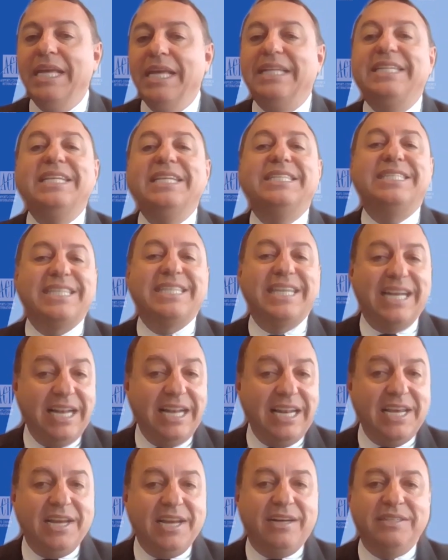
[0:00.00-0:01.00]
it is
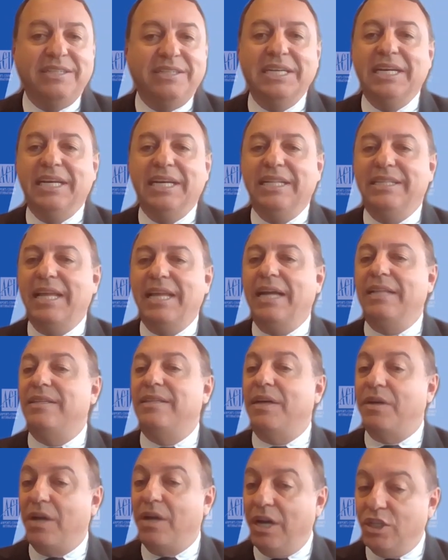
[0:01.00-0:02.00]
clear
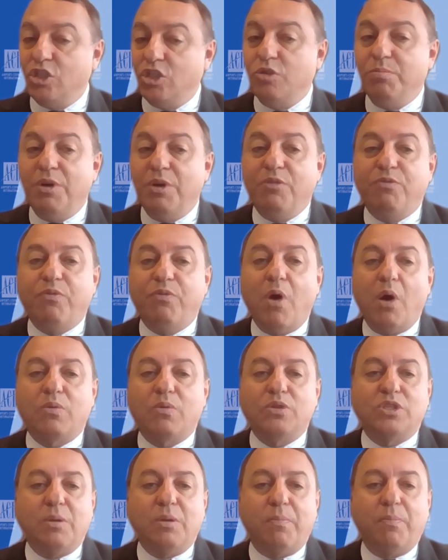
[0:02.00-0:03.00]
that a
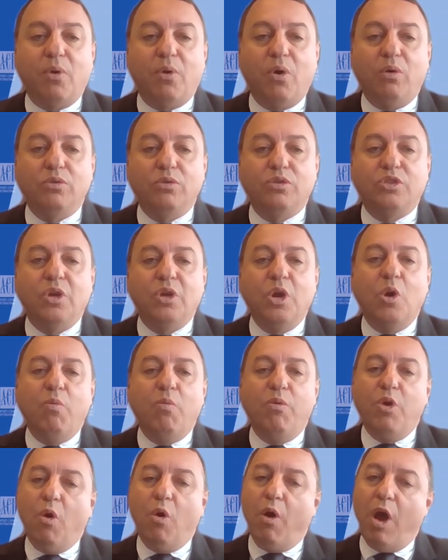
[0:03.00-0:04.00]
customer-focused approach
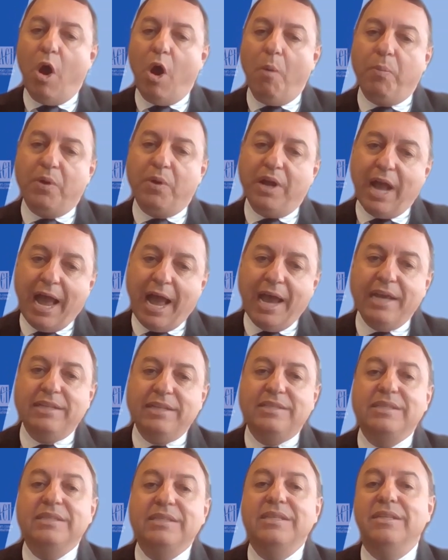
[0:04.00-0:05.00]
will help
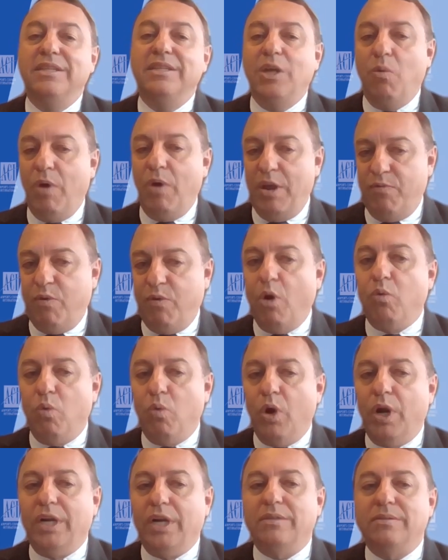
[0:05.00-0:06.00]
guide the way
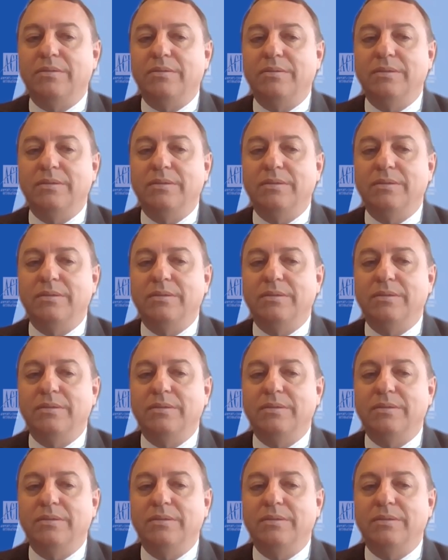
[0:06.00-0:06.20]
forward.